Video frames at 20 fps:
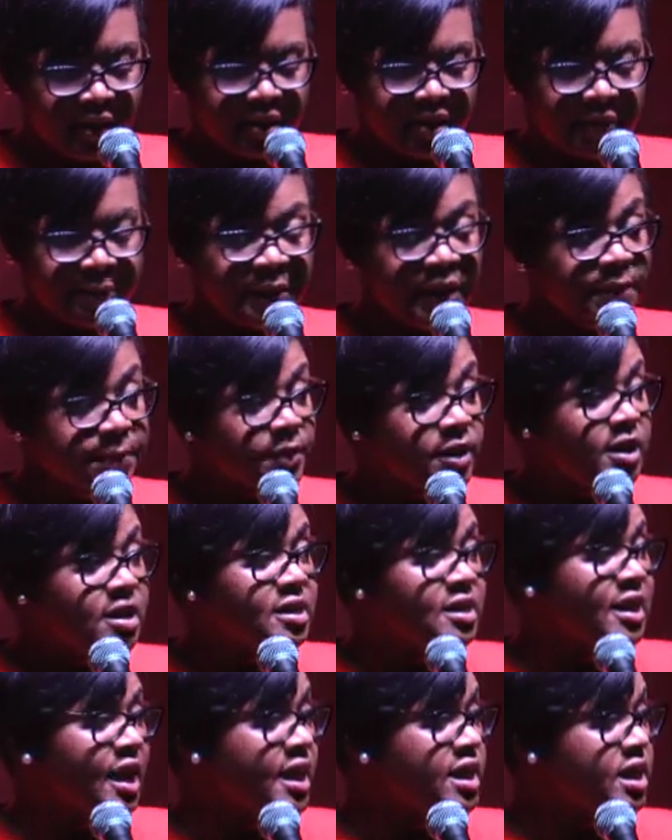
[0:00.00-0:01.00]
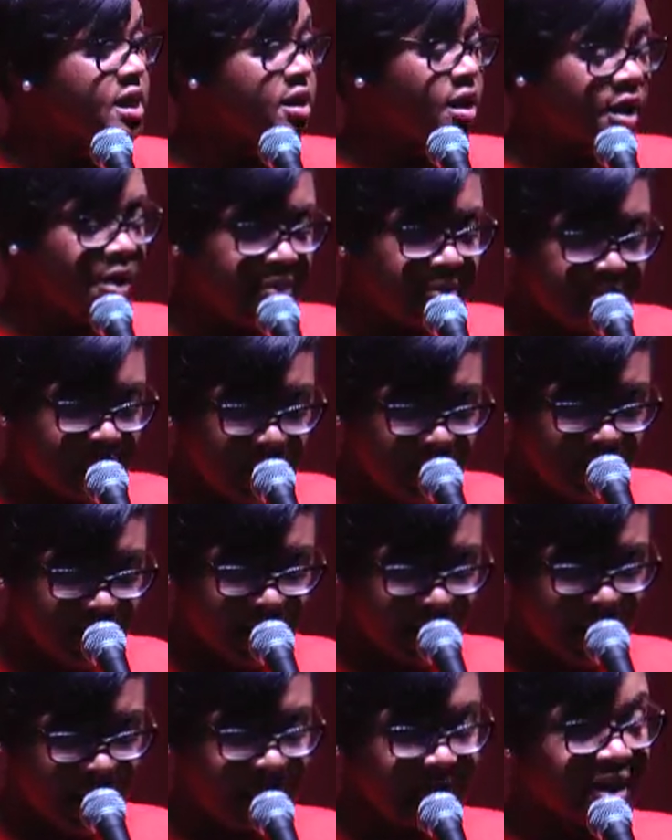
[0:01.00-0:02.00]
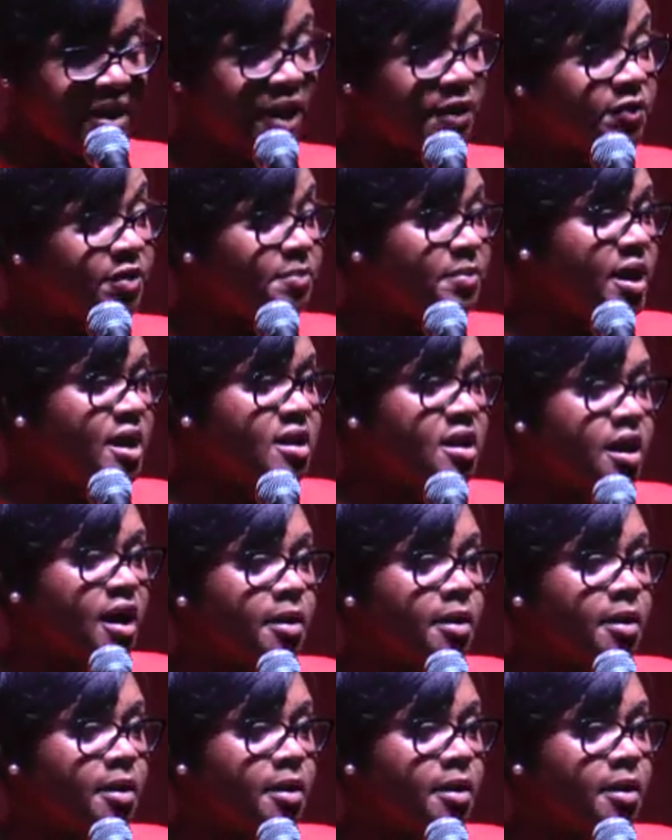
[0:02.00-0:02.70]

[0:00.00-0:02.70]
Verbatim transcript: The People's National Movement government